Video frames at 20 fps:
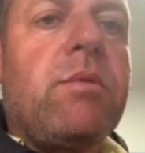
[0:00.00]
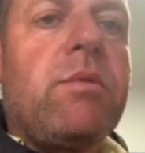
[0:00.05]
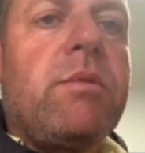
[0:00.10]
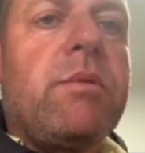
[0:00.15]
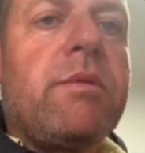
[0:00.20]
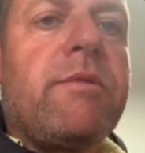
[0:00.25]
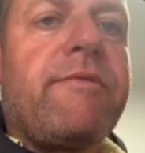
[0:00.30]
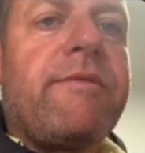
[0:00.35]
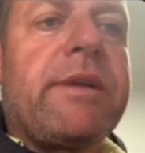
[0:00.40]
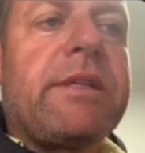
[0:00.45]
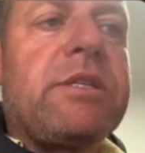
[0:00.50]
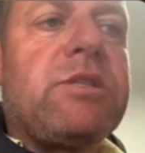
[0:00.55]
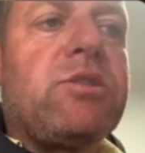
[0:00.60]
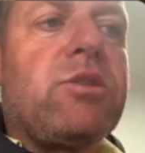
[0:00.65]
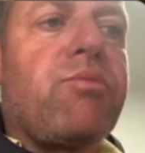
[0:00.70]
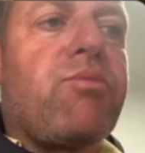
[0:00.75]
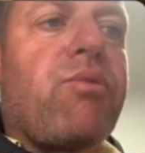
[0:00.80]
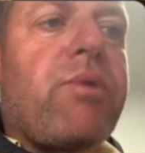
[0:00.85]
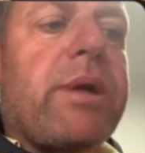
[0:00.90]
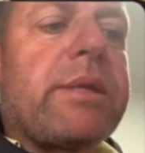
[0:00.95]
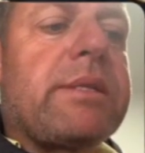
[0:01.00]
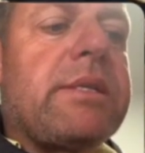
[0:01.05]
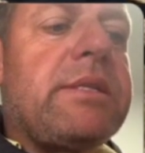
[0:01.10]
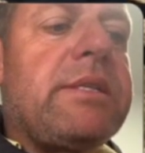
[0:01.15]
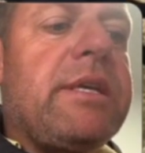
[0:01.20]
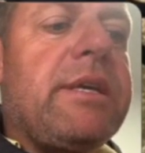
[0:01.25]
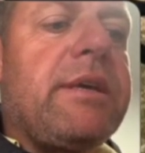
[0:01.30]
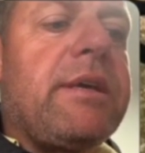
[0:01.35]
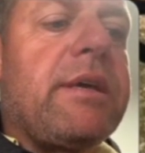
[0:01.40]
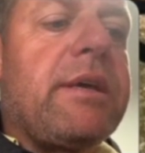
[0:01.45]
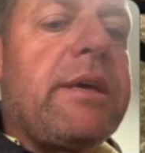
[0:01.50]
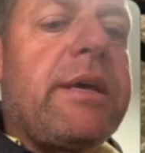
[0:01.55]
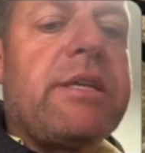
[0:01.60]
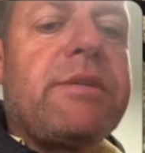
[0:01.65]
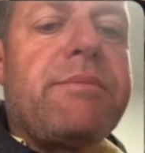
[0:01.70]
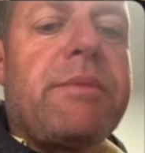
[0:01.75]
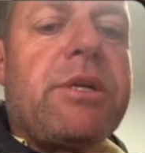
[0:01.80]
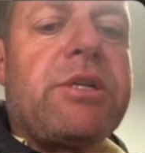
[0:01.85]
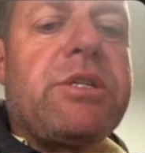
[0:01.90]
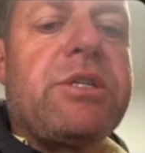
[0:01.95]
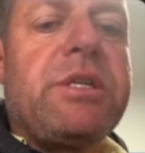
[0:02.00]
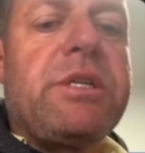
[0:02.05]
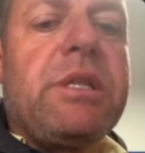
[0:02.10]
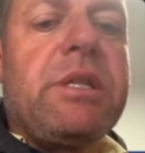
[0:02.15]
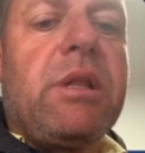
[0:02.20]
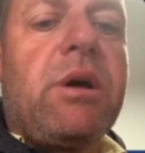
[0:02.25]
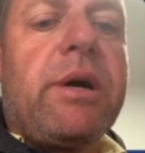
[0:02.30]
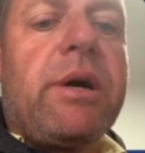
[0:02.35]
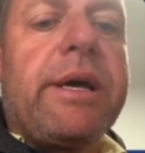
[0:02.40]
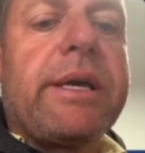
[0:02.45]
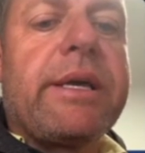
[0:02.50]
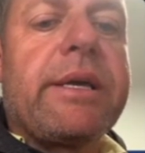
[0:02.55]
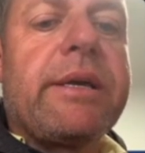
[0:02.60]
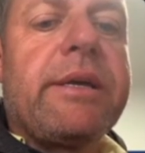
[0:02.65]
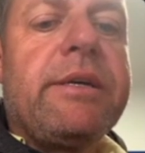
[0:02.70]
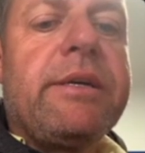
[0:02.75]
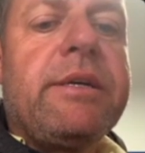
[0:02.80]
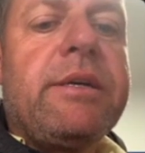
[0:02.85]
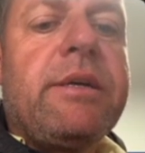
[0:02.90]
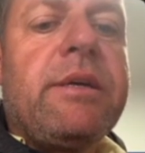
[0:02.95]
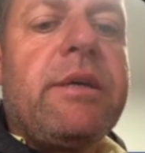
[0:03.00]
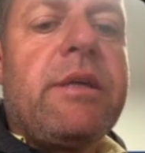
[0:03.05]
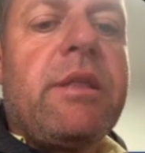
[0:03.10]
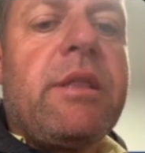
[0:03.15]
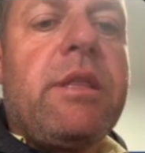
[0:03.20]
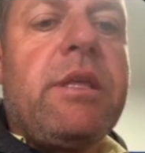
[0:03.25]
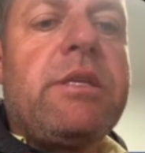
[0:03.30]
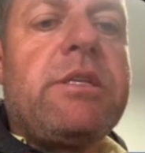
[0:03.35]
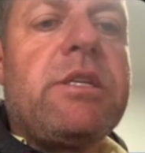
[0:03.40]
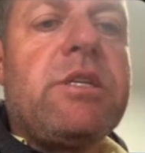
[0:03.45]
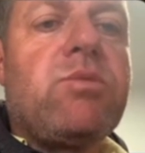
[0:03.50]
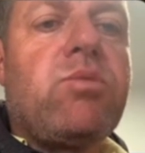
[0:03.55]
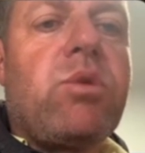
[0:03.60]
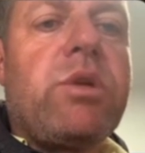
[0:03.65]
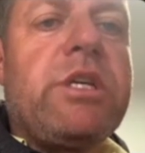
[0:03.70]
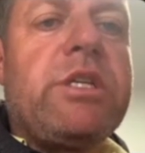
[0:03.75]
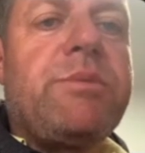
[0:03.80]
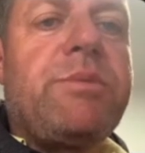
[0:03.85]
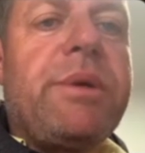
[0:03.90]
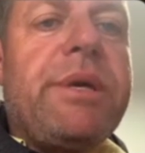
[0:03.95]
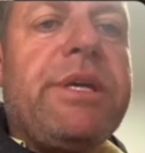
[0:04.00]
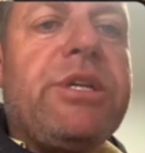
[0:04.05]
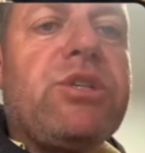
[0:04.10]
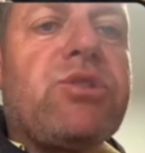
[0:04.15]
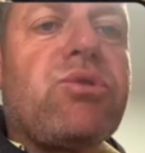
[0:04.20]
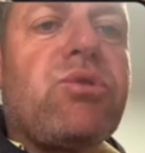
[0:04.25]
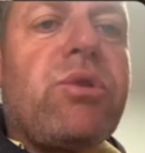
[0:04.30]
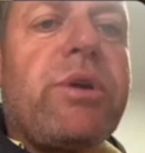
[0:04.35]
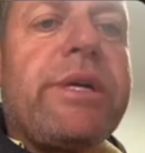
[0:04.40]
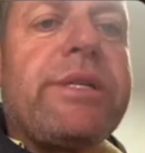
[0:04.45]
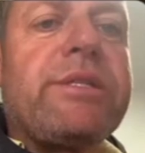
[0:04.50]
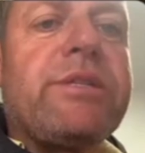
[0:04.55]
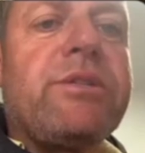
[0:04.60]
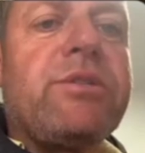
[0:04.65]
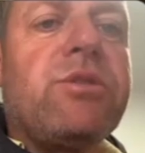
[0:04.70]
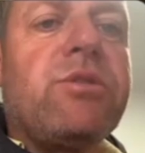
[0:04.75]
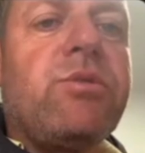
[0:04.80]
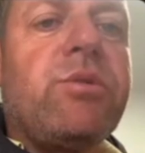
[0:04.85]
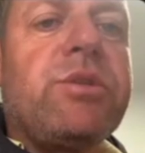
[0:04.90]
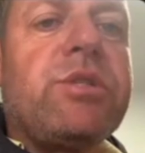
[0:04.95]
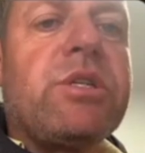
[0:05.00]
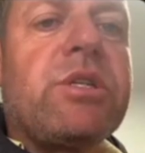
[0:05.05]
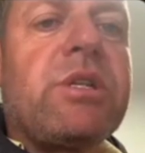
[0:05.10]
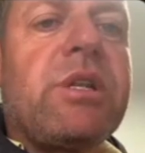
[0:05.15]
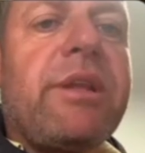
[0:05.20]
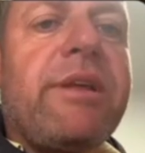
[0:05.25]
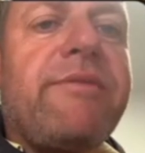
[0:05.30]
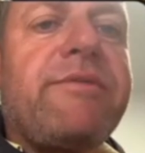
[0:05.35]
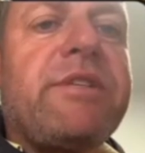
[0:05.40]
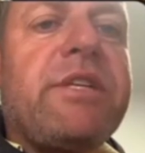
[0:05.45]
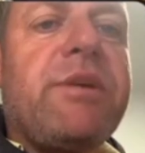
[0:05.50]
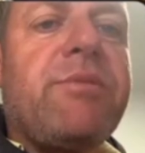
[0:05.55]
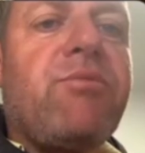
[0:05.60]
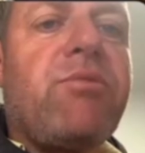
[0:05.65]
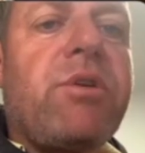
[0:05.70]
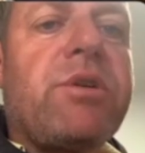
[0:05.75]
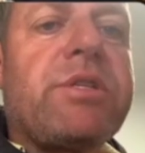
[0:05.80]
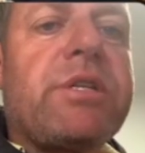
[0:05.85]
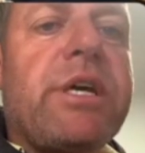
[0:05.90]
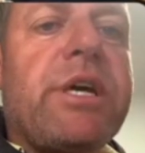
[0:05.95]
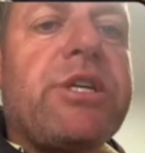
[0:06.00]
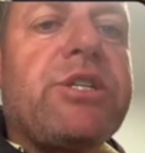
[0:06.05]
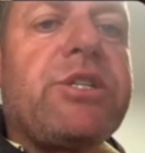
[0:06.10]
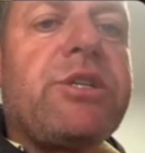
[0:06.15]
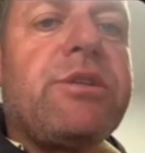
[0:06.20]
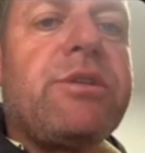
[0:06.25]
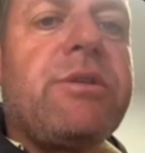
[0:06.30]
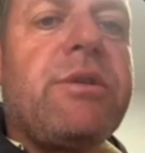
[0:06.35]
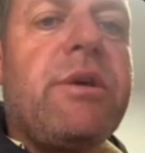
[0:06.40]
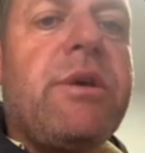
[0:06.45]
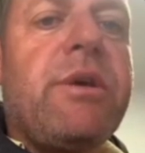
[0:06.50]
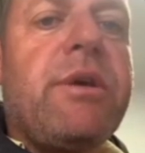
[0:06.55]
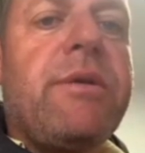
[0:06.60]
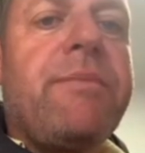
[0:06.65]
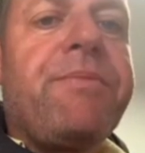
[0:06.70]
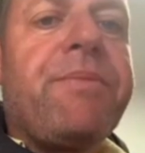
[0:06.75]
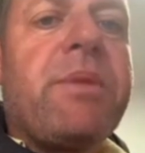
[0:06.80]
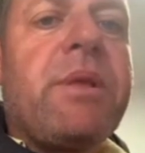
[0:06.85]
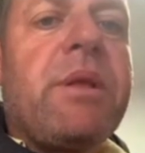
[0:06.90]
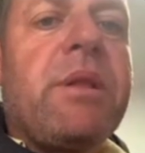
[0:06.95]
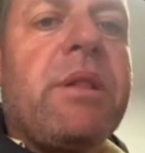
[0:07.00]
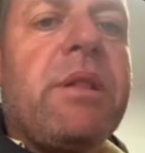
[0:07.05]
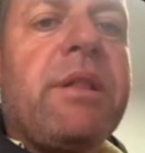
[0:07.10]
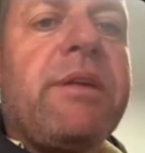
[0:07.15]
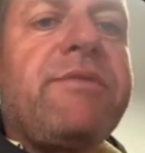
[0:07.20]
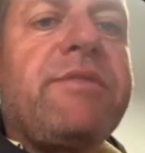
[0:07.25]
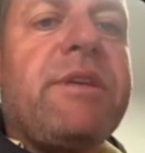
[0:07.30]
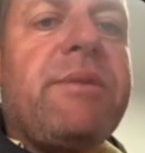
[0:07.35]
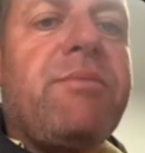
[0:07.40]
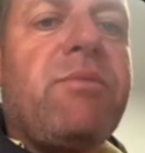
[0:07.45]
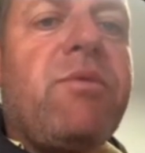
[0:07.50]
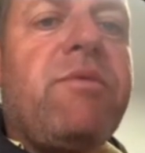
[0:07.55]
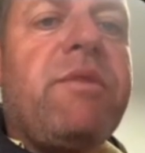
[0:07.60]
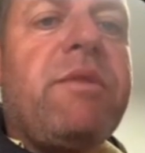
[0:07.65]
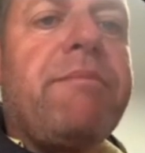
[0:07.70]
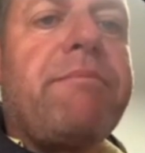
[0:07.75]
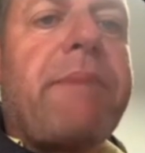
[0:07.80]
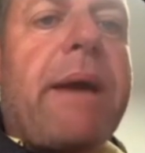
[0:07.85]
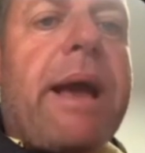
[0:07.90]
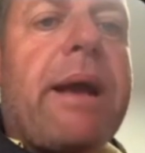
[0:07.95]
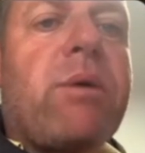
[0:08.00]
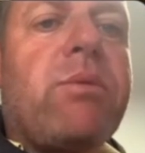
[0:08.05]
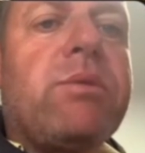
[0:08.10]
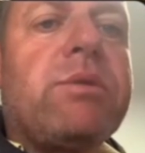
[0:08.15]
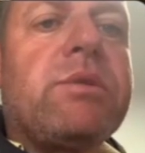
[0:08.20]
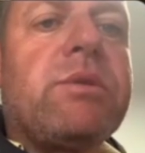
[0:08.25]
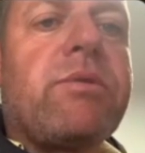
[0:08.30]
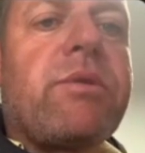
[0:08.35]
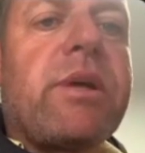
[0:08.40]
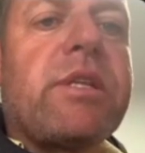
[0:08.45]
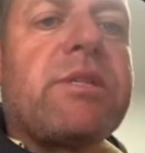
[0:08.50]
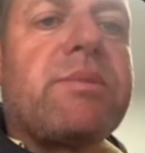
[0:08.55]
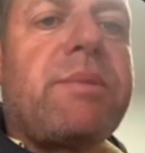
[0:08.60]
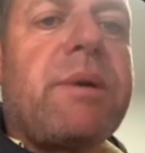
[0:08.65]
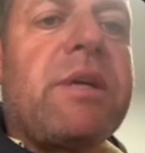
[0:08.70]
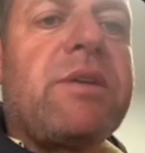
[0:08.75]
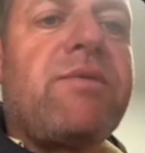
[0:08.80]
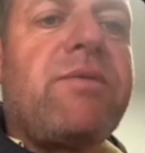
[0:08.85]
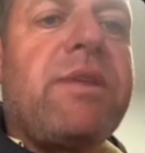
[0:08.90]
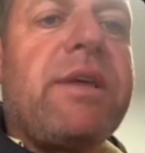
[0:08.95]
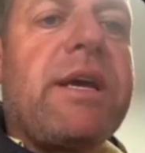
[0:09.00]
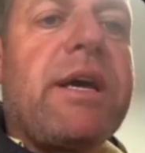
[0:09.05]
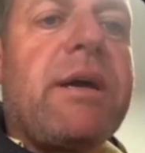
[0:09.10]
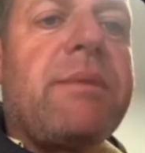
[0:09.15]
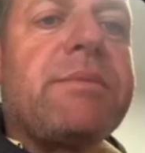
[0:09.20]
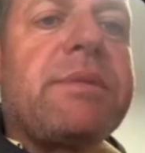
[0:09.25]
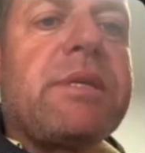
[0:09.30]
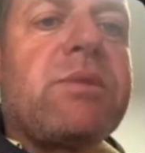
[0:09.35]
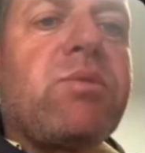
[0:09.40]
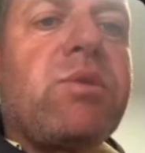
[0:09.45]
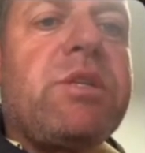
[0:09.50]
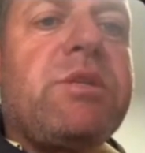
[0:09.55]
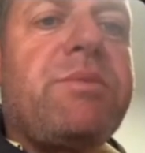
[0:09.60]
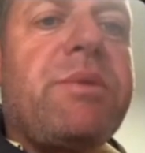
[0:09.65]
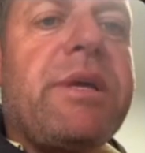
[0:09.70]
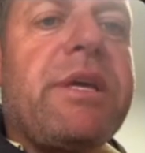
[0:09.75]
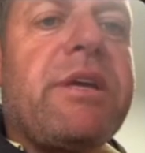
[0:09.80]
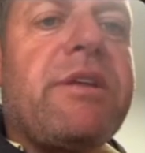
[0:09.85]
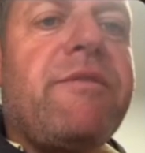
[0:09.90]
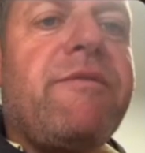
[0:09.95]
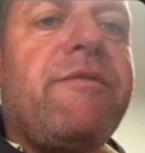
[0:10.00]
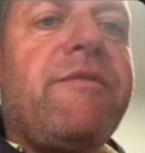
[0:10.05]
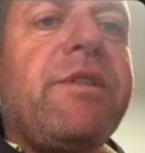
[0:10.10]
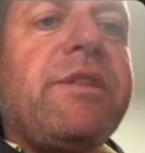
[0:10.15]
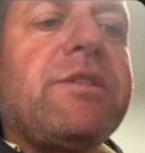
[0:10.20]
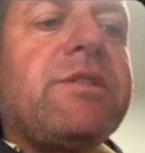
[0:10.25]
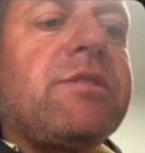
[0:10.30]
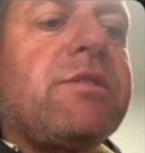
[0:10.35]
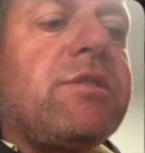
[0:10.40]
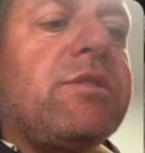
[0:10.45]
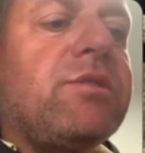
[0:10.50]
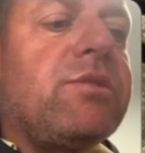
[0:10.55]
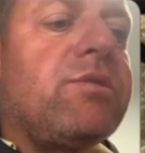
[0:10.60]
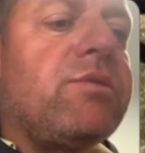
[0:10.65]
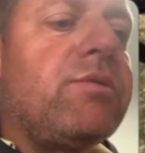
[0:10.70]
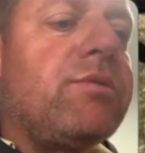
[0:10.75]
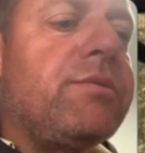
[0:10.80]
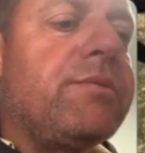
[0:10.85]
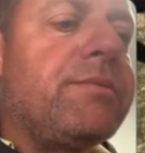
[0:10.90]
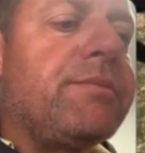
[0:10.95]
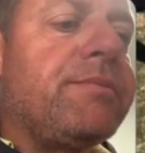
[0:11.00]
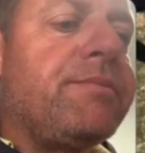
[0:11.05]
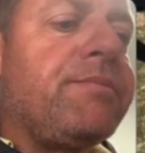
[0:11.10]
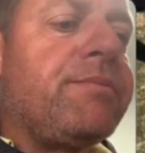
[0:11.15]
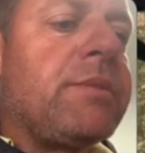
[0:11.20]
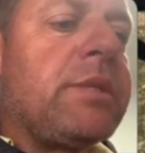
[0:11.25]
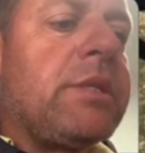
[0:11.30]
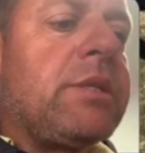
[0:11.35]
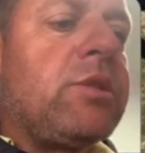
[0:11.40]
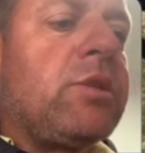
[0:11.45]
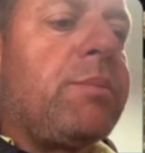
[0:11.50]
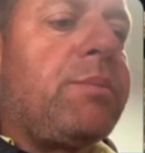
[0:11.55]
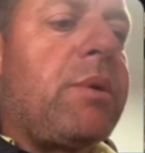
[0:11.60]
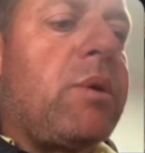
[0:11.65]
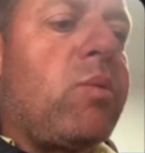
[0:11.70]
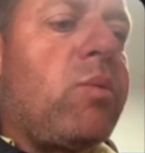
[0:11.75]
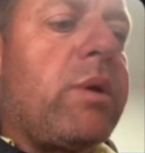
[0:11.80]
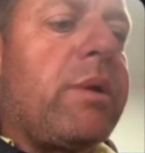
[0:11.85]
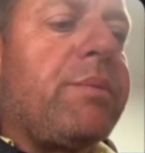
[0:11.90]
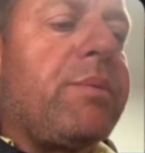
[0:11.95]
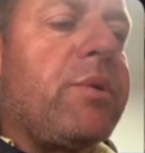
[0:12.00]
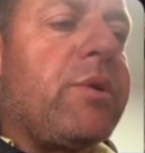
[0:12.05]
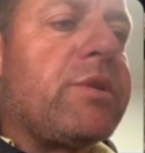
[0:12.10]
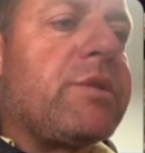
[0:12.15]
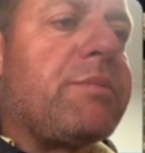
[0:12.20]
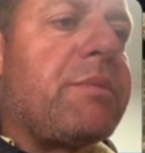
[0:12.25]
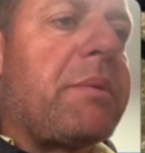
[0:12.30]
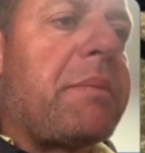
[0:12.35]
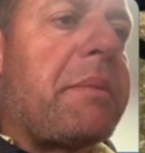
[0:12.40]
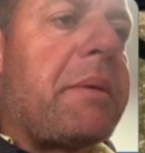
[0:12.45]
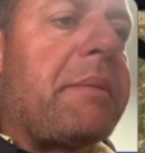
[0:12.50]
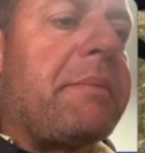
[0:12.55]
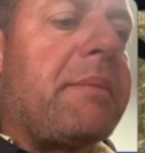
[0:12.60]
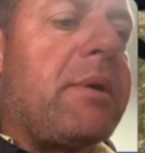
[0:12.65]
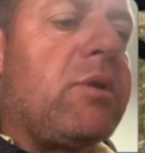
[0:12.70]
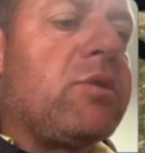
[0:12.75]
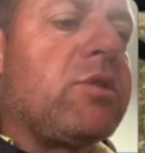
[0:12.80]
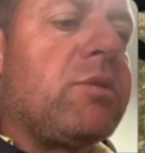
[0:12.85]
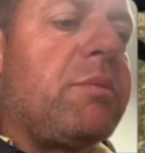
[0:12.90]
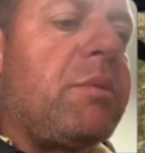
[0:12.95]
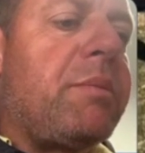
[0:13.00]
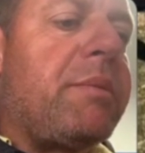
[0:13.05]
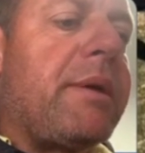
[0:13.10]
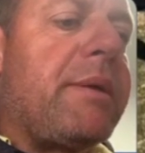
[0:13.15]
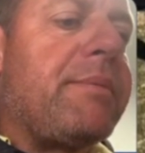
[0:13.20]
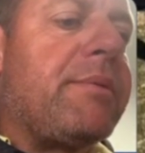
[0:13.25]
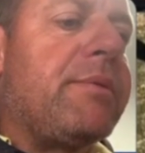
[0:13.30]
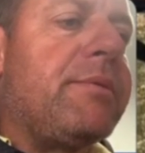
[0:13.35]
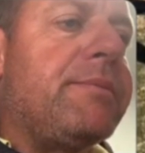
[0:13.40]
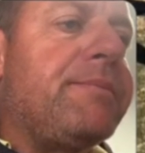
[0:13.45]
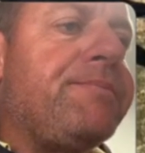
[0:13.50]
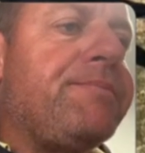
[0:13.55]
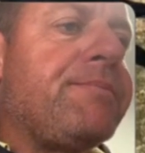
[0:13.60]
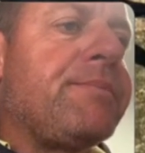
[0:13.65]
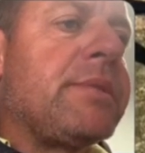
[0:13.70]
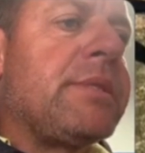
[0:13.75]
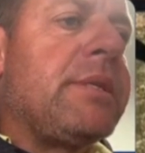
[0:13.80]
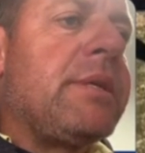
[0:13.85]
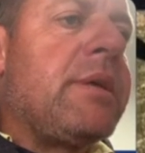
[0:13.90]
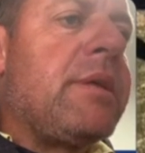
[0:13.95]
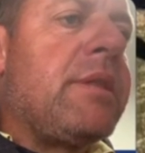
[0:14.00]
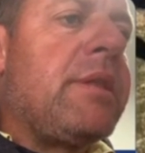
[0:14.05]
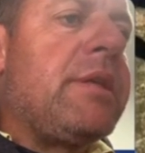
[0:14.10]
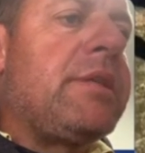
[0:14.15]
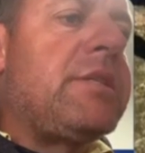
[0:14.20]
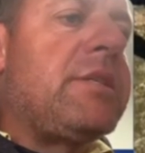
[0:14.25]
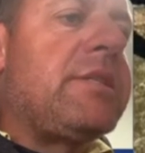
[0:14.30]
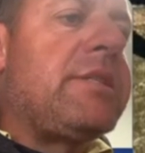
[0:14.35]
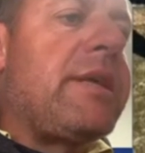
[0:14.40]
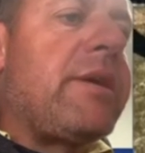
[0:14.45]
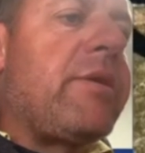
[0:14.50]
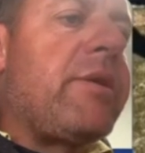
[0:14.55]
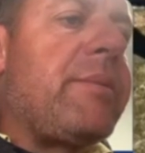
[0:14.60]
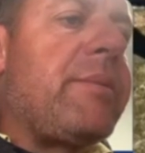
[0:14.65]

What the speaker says: the fact he's not practicing as much as he'd like. This is what he's been trying to do, which is left hip rotation, left hip moving backwards to create space for the arms. That's what he's been convinced to do. Not by one person, but by multiple people. This is now him